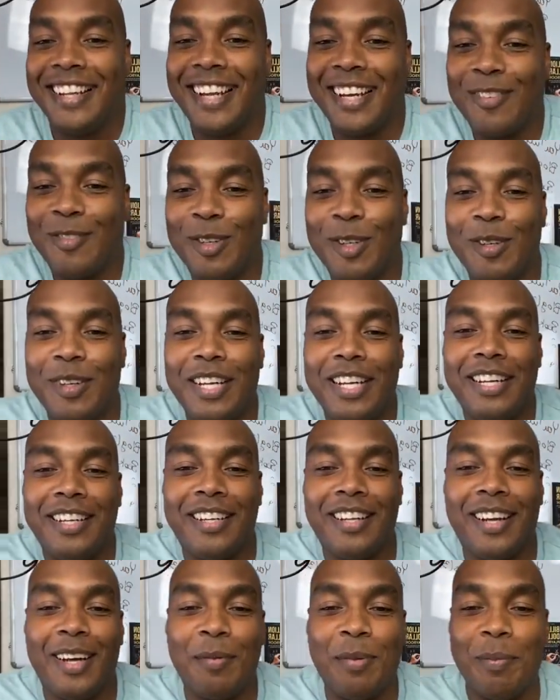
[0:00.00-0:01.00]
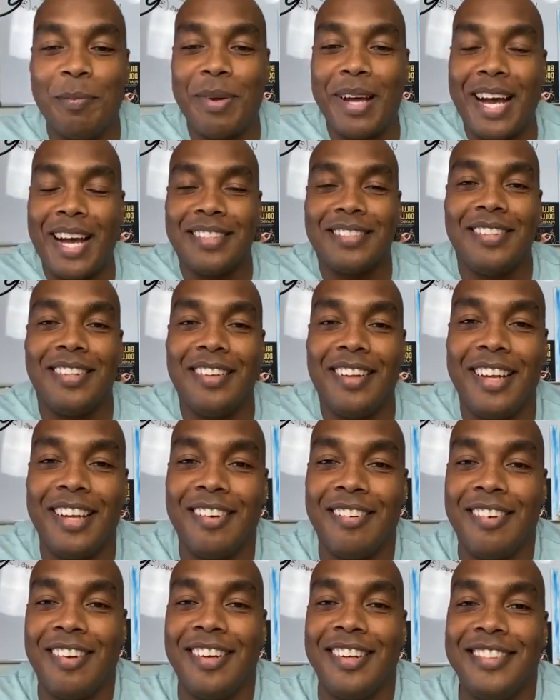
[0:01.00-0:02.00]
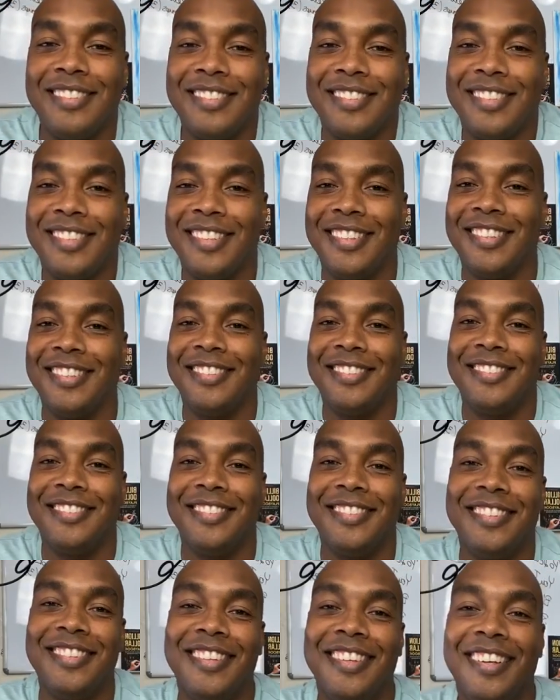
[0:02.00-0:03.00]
like real heated up and passionate later on. So,